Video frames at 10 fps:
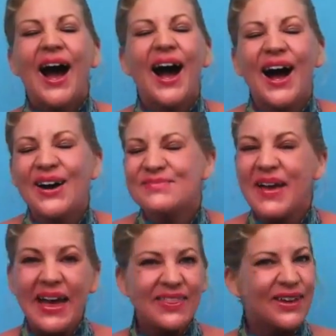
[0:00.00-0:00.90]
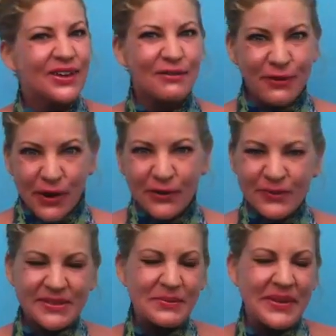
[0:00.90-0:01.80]
Um, and then you can follow
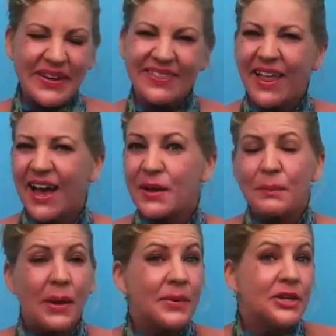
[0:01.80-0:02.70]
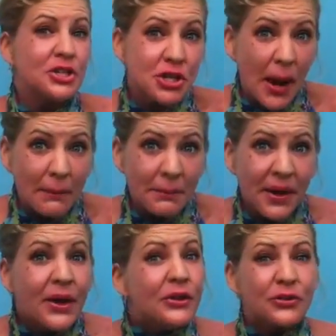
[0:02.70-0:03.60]
up with something like maybe jump
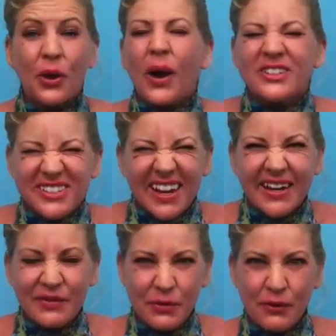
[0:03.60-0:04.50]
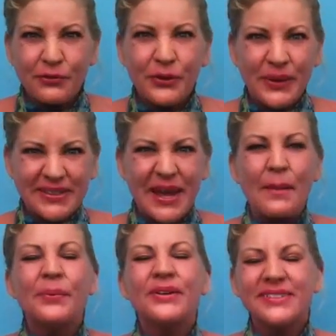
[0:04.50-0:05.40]
so I'll just kind of give you a few
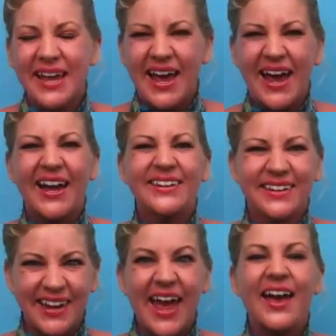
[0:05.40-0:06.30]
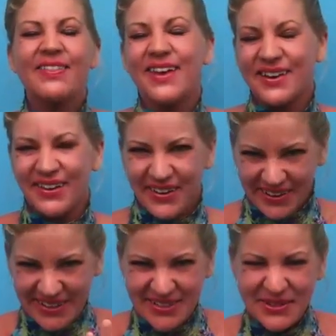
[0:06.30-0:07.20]
examples and, and then I'll,
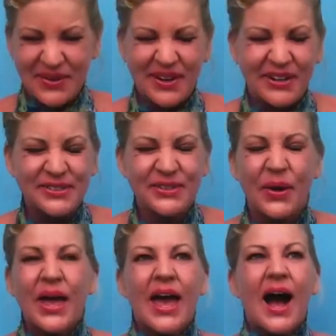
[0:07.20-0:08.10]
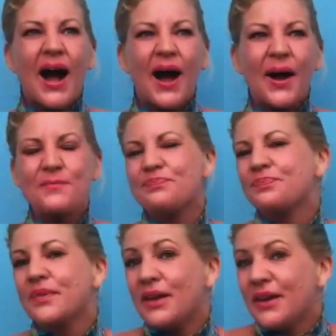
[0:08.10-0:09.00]
I'll continue on here. So um,
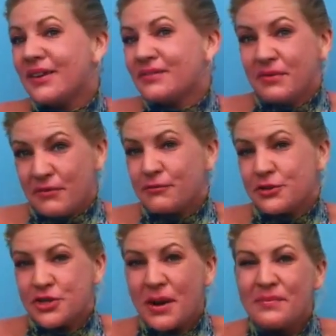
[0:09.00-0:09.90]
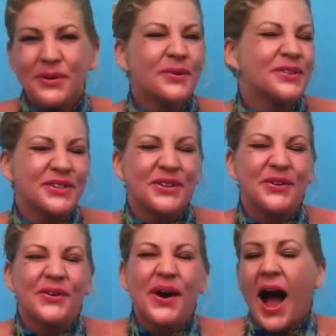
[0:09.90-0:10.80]
if, for jump, you could
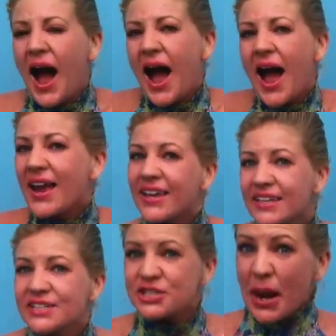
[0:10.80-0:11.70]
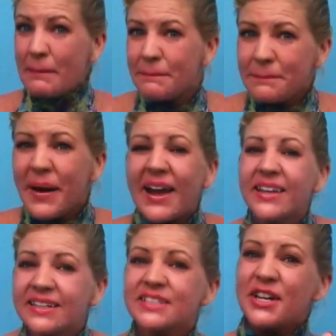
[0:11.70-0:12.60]
do I can jump, I
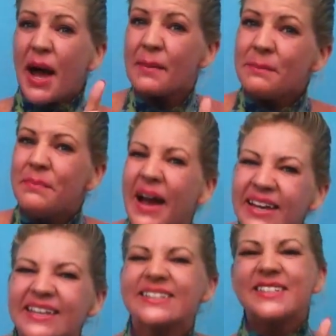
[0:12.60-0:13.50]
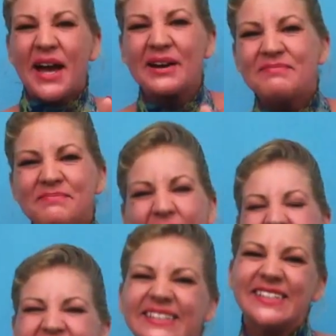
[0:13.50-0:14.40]
can jump, I can jump,
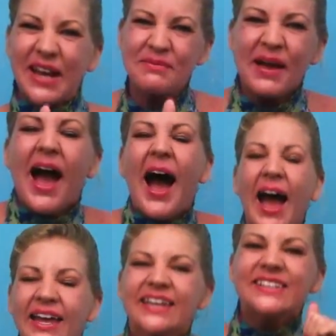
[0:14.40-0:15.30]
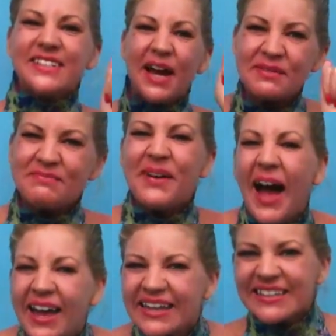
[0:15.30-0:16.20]
I can jump, I can jump,
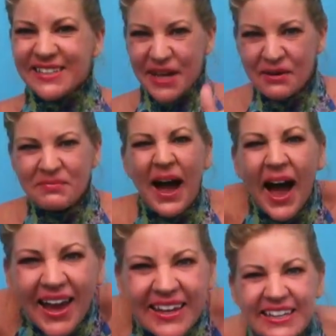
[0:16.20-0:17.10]
I can jump, I